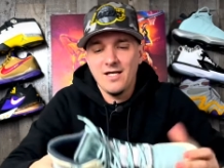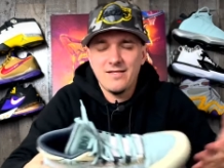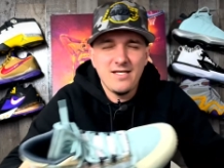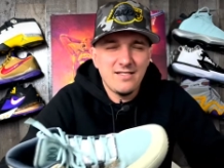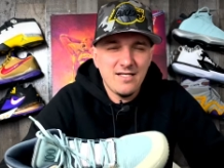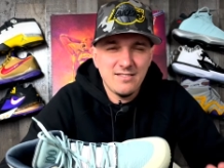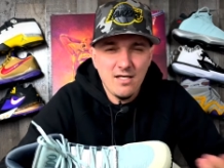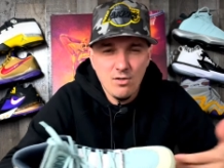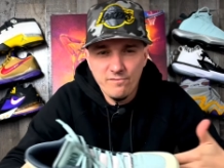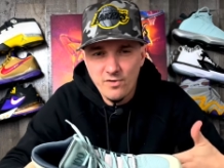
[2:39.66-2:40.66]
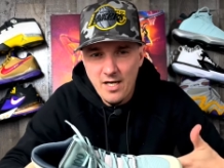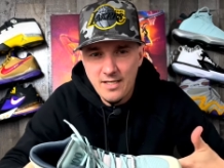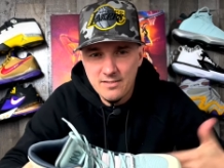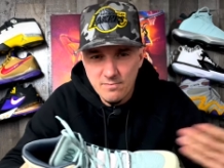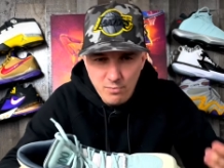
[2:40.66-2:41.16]
and I think that's to help for
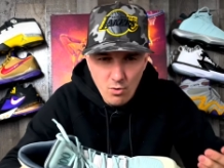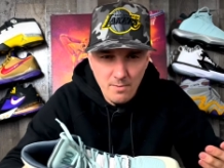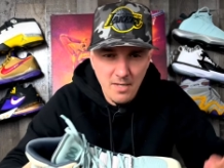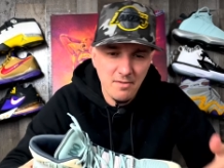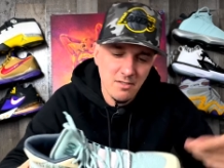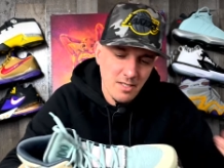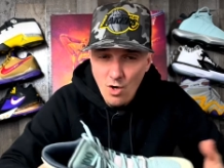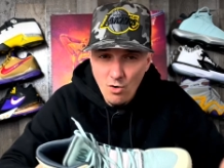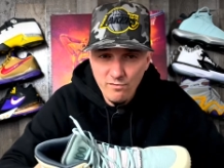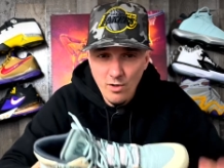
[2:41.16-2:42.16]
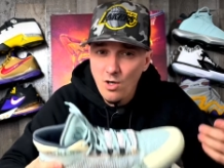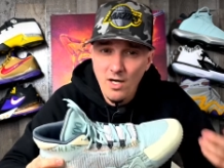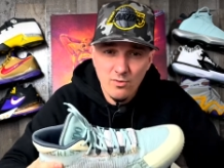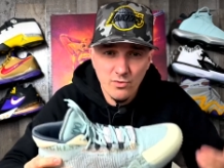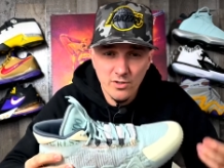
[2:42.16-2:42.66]
added support maybe. Overall, I
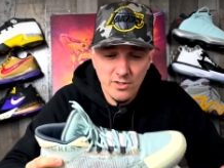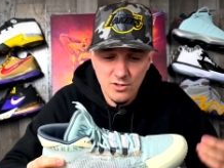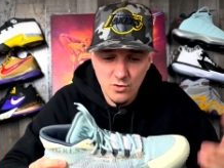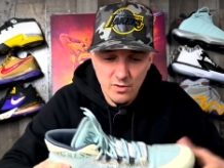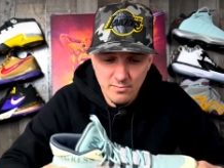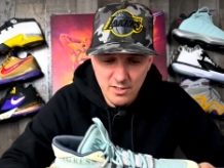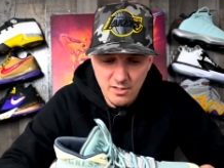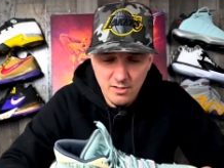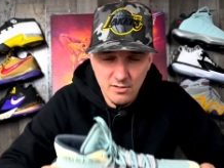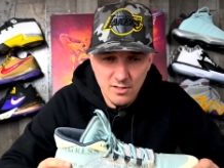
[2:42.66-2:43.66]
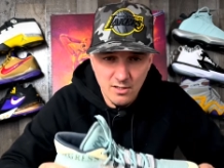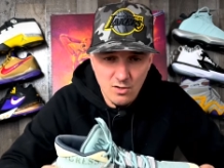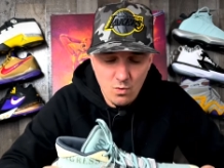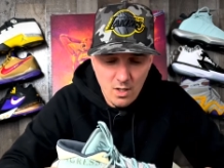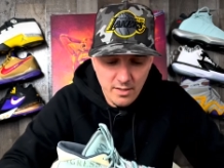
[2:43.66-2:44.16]
really enjoy the materials on the
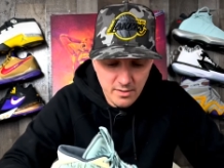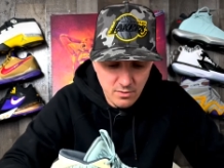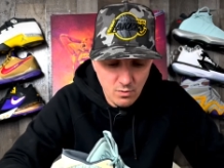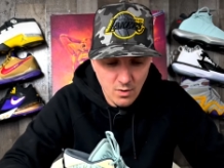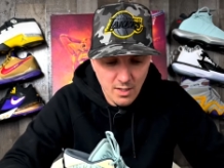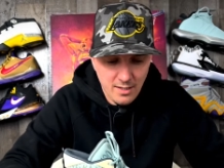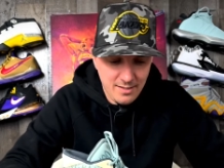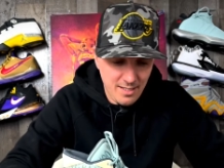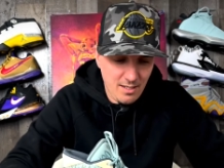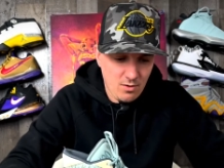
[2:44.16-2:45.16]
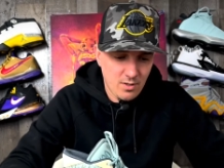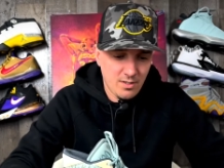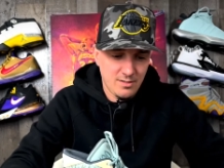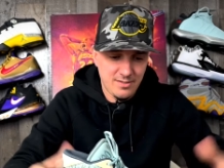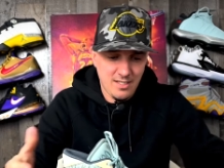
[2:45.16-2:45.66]
Kawhi too. Now,
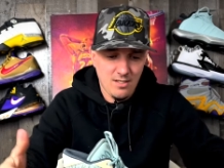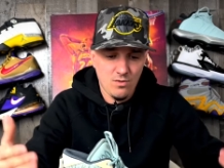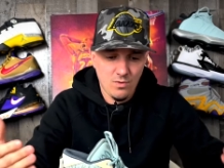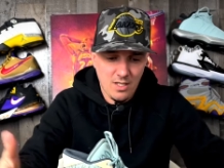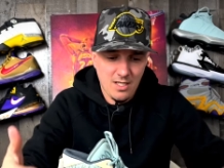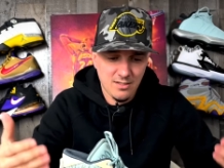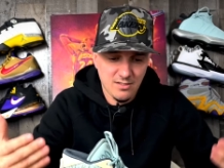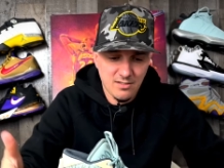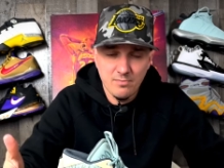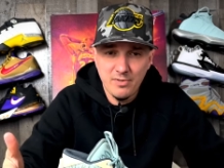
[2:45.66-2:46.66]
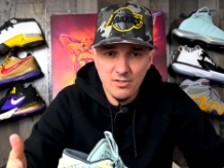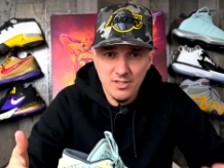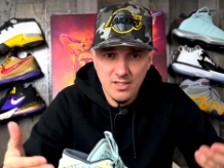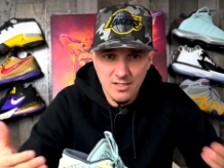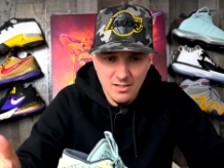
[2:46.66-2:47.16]
down onto
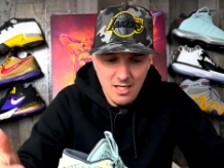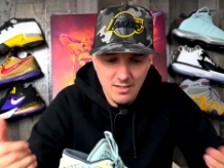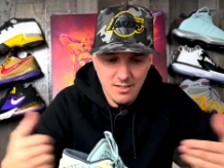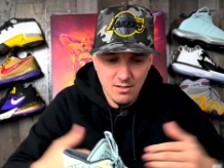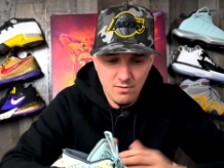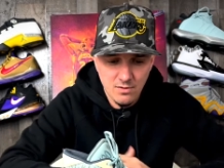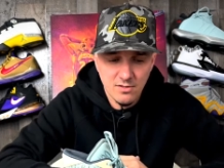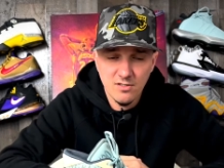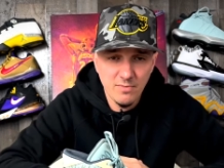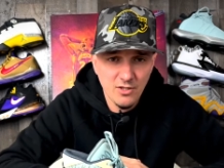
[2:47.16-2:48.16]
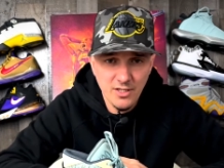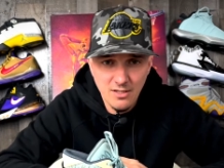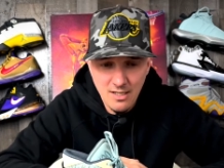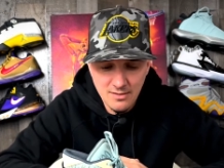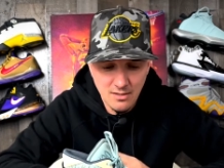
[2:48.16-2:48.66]
stability and lockdown. Stability and
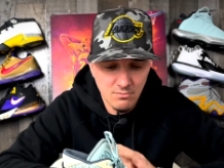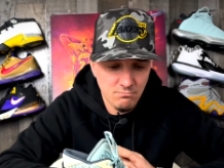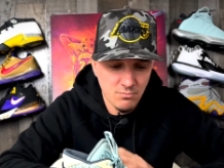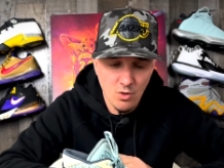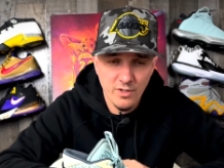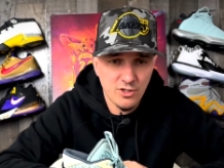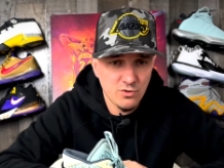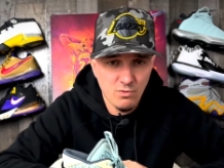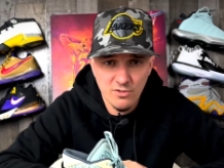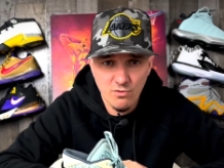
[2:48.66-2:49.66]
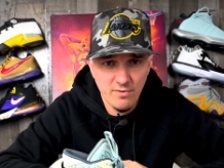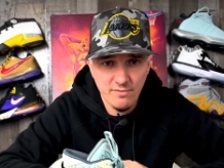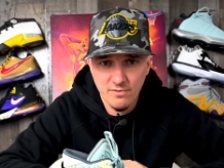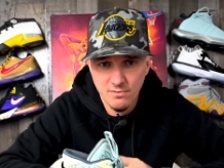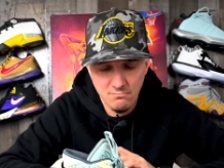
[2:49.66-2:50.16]
lockdown, no issues
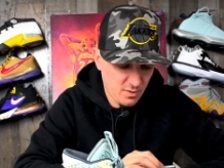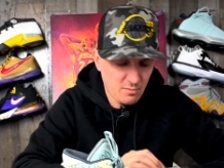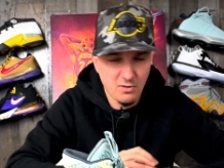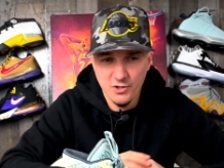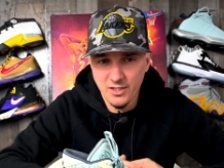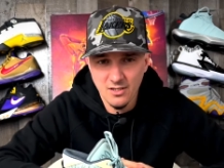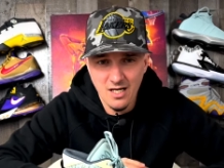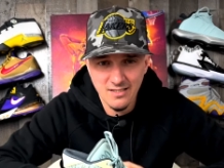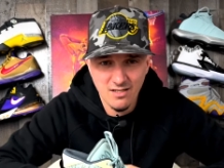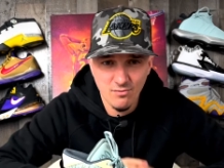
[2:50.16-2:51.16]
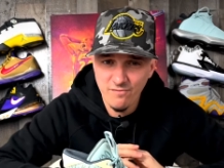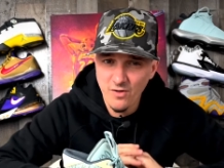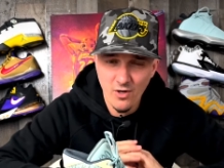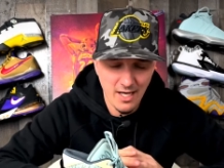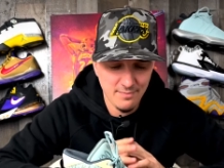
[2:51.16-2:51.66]
whatsoever. Stability and lockdown
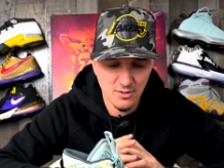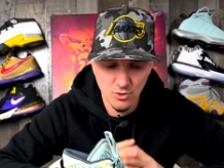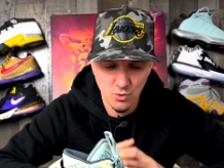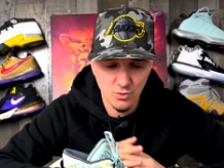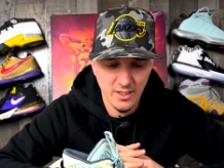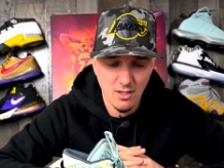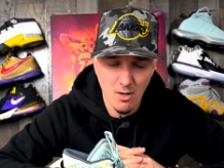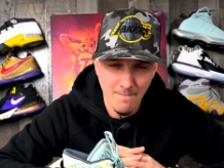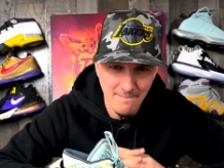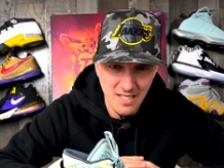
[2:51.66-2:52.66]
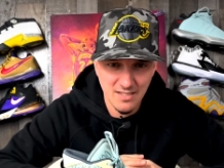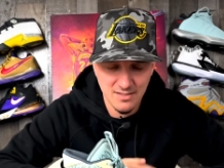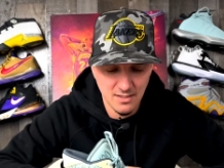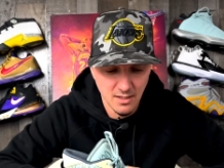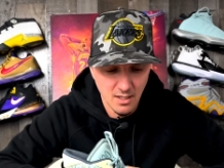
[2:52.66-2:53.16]
felt absolutely
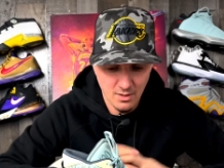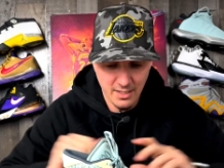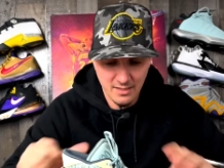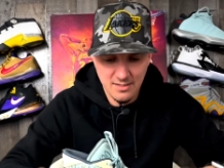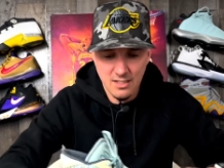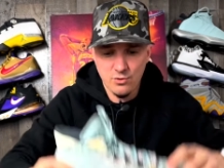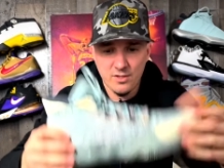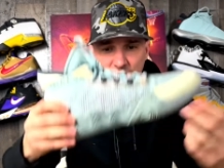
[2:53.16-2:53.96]
amazing. Like I said, you can